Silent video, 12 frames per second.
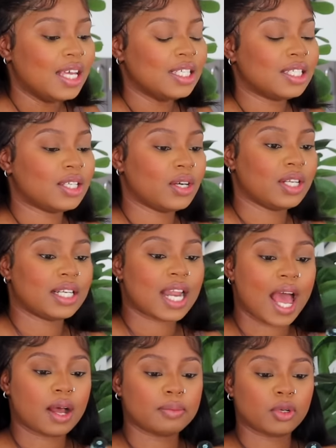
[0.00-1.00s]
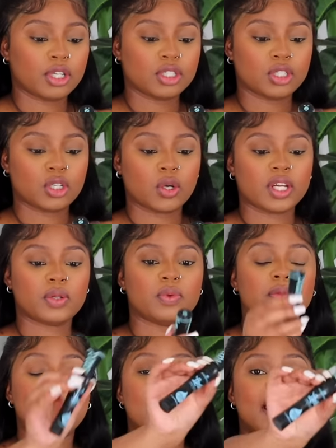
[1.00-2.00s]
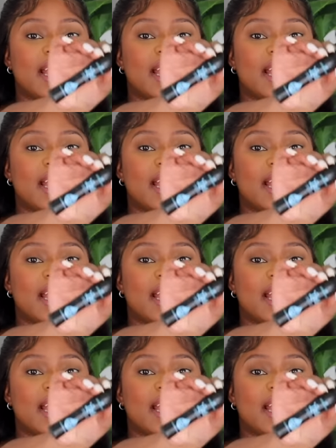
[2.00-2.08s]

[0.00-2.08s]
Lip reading: So now I'm going to go in with my